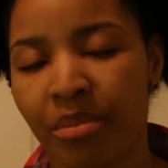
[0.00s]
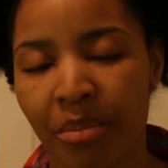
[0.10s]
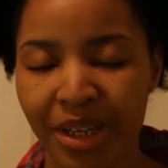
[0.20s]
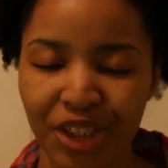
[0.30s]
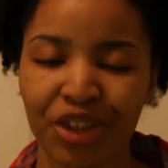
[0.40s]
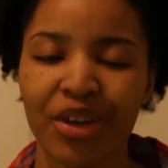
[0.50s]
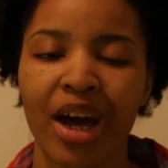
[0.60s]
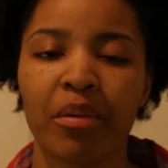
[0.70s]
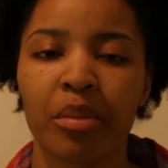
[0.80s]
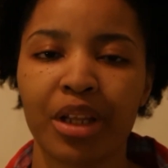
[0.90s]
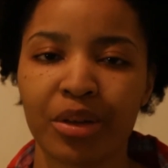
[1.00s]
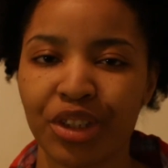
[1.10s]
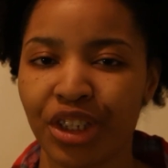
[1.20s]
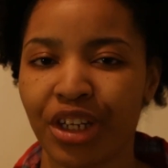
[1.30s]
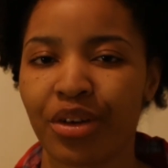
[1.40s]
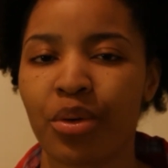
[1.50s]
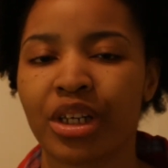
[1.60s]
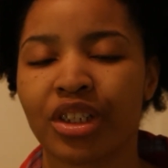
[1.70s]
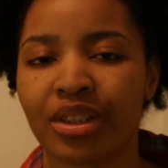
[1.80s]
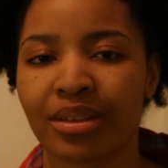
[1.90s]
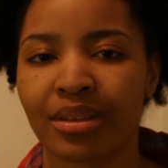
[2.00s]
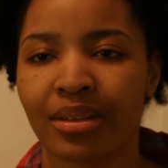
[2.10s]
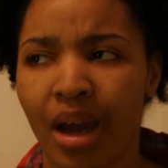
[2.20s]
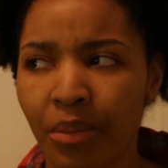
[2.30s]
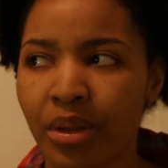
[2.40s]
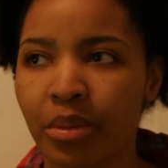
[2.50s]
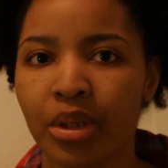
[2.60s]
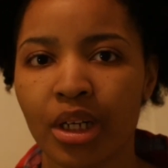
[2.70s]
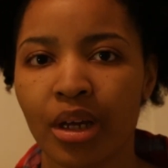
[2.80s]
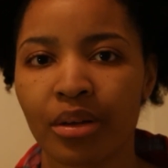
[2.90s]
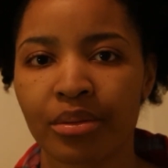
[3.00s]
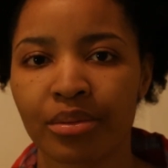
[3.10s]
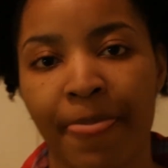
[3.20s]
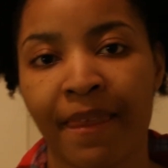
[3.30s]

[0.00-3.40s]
Make sure you comment below and share your questions. I really want to know.